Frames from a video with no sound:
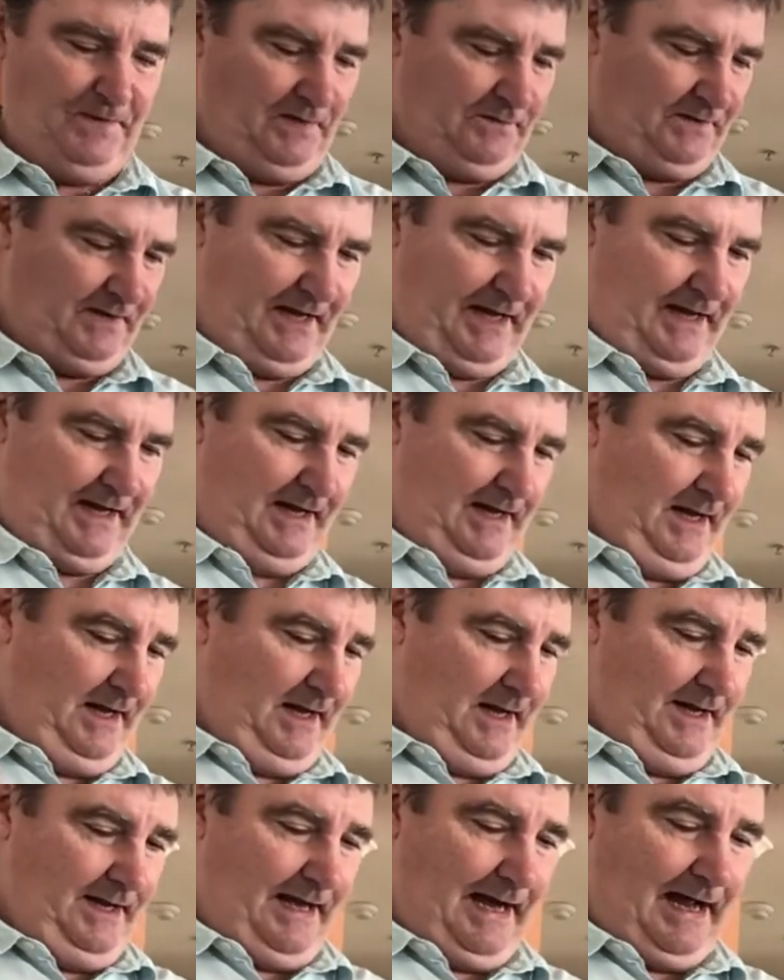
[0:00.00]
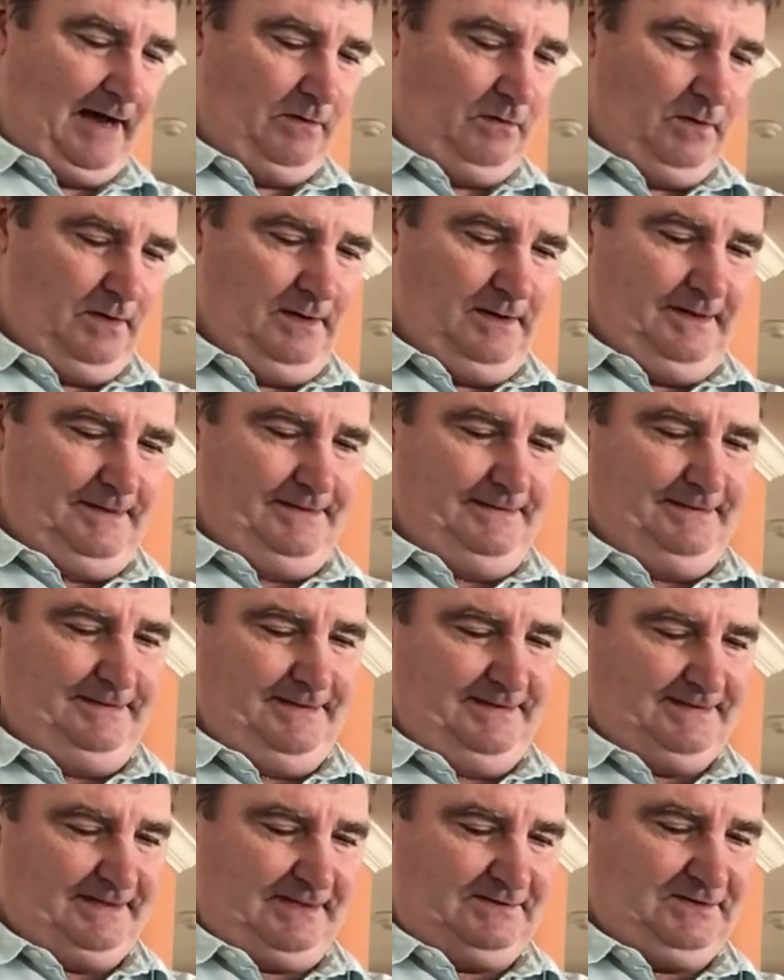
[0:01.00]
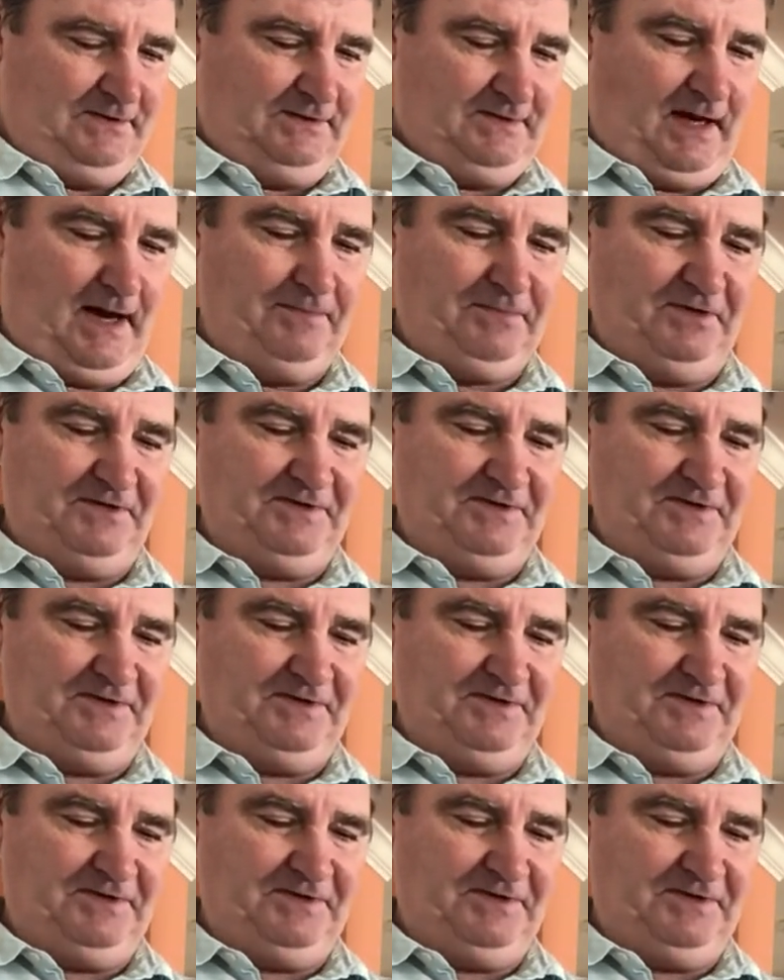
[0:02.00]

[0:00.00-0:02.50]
Okay, now there's a couple